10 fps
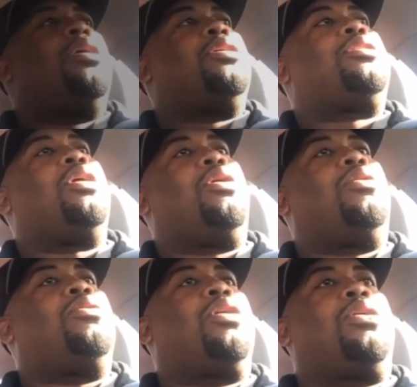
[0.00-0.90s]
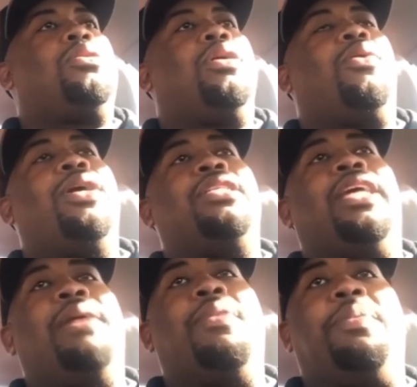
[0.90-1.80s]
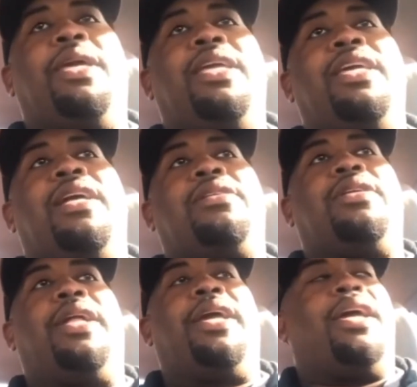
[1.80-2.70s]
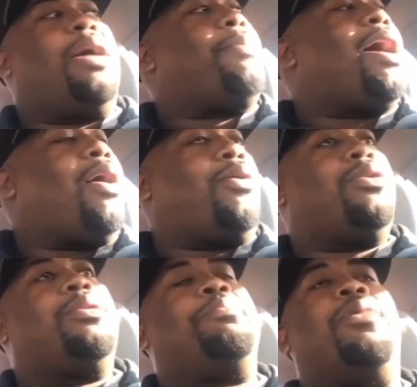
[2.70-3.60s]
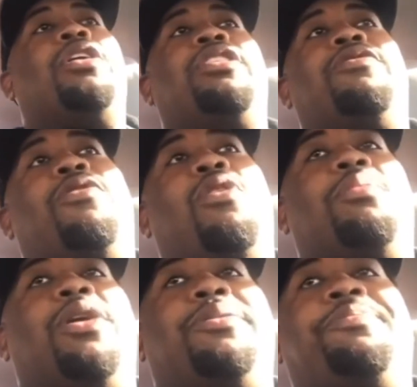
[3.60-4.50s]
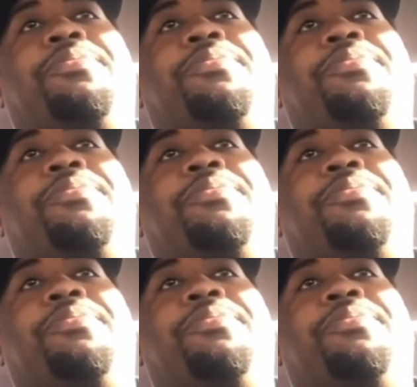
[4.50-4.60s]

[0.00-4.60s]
So the question came up again yesterday about Merchant Former,